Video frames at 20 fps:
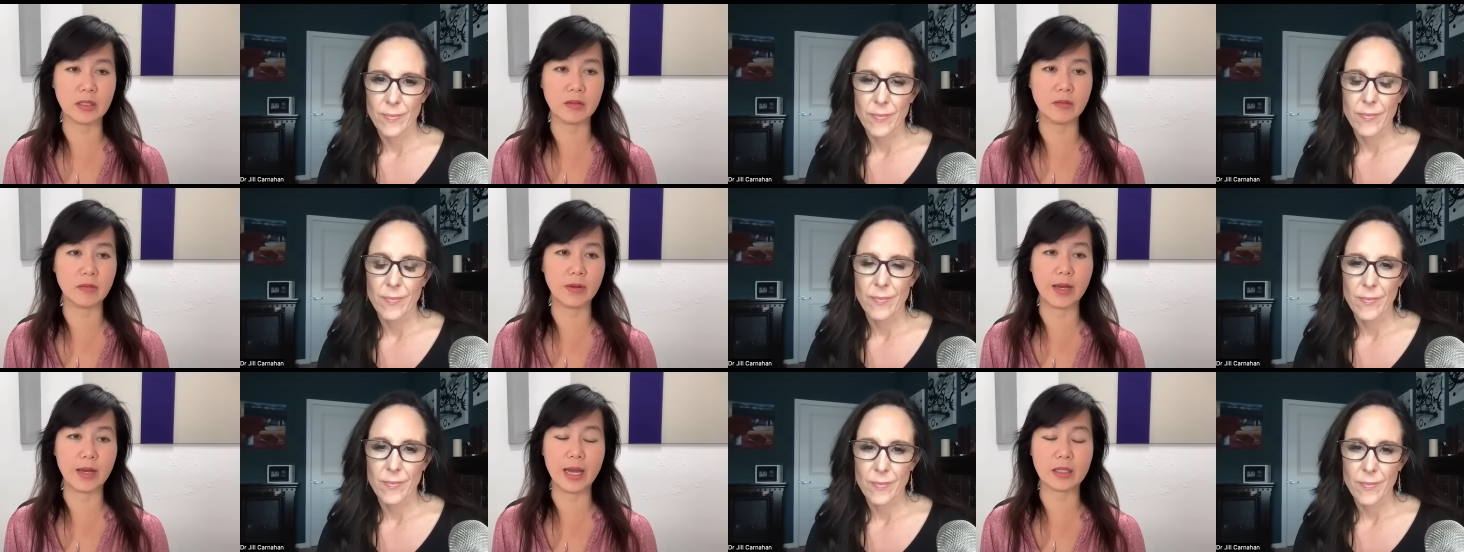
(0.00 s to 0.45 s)
Speaker 1: And
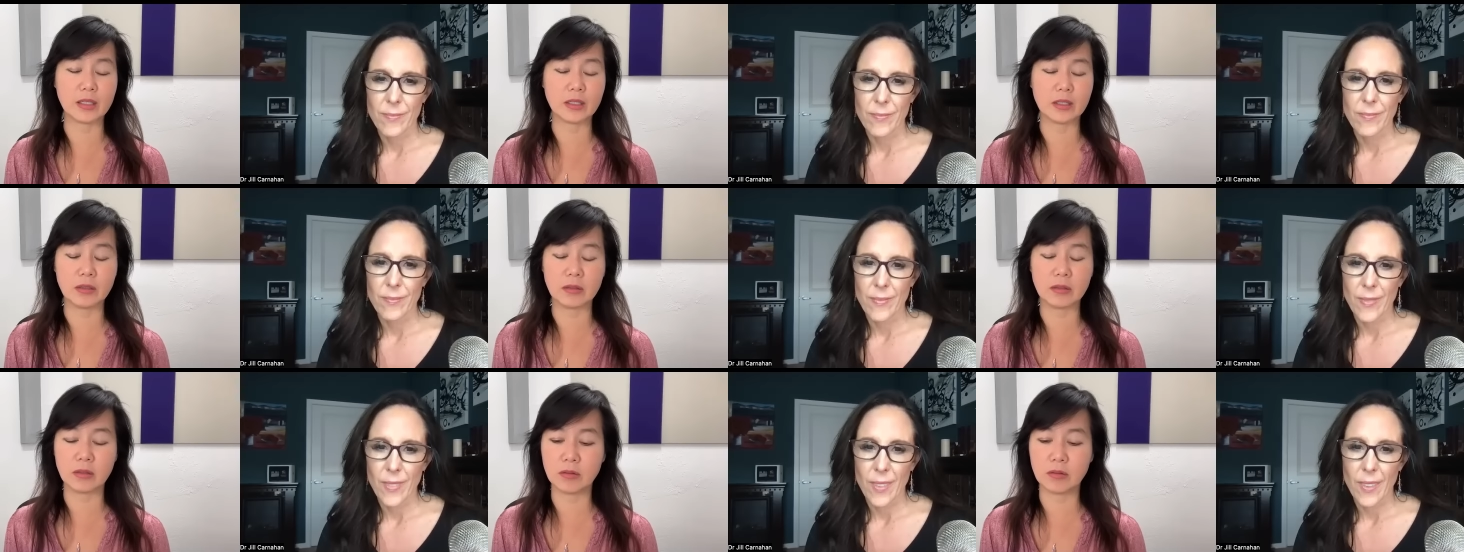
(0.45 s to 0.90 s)
in
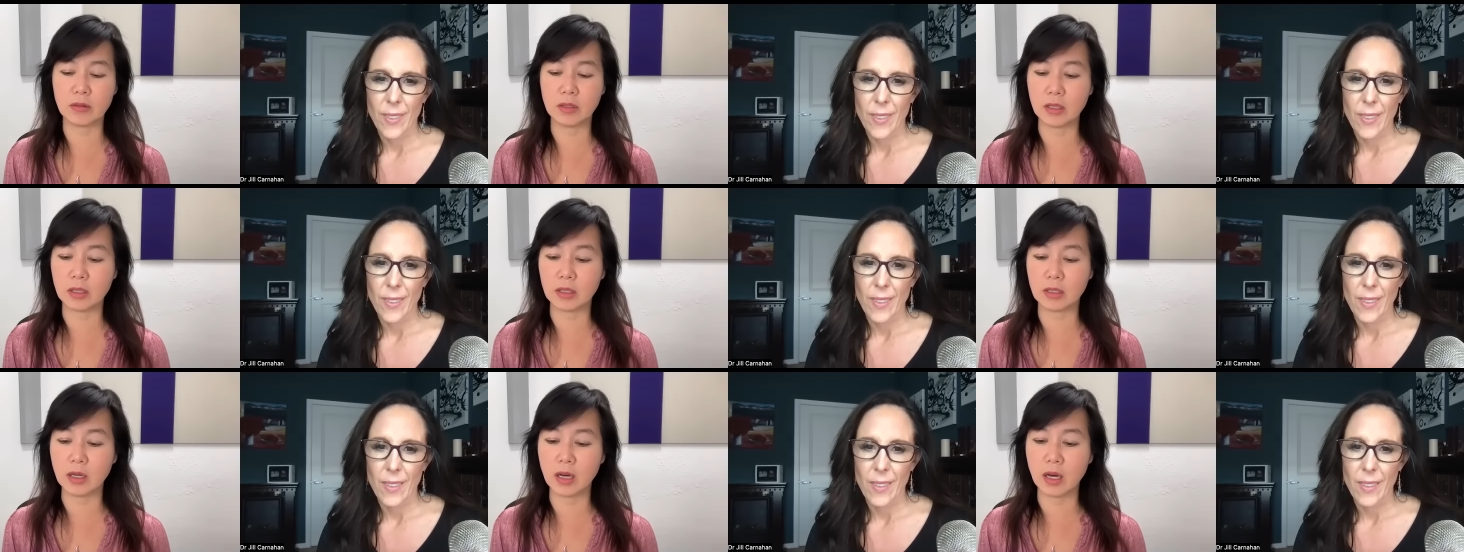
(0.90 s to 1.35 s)
fact, you know,
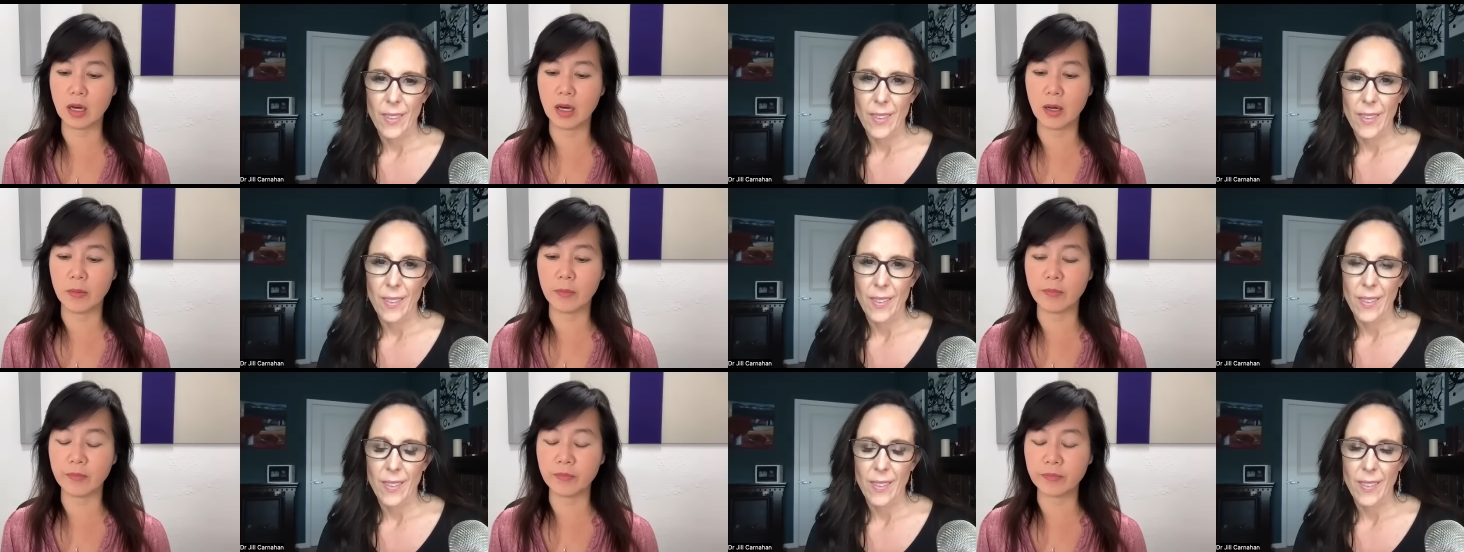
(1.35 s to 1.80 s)
the
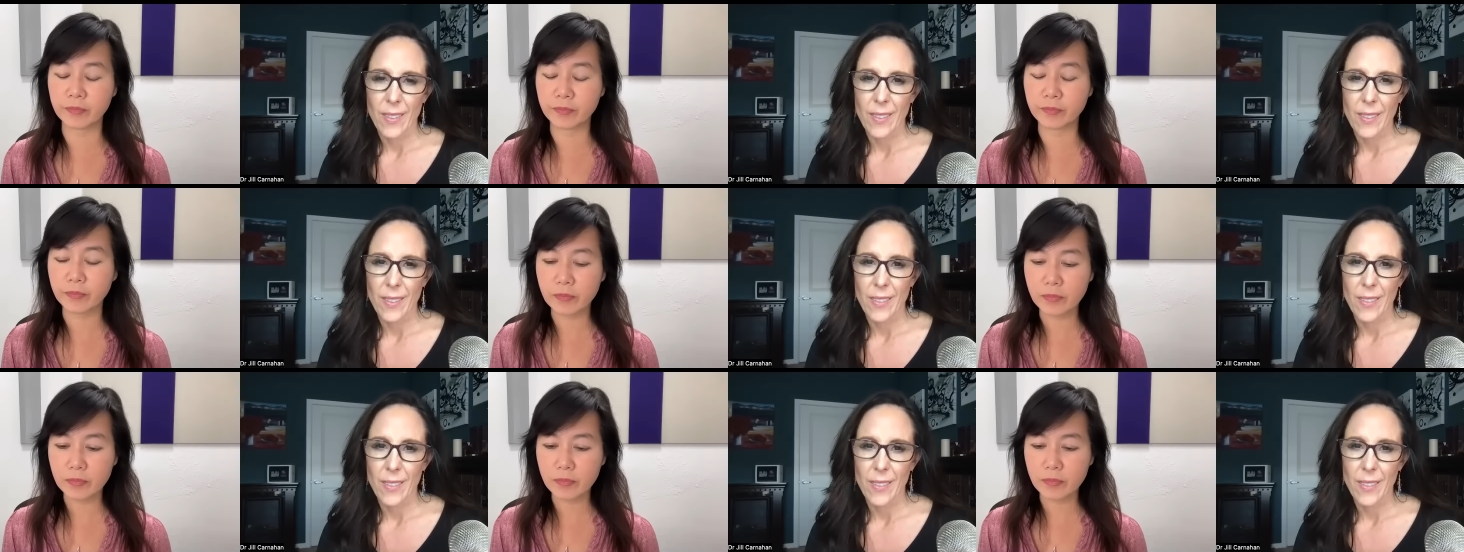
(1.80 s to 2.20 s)
um,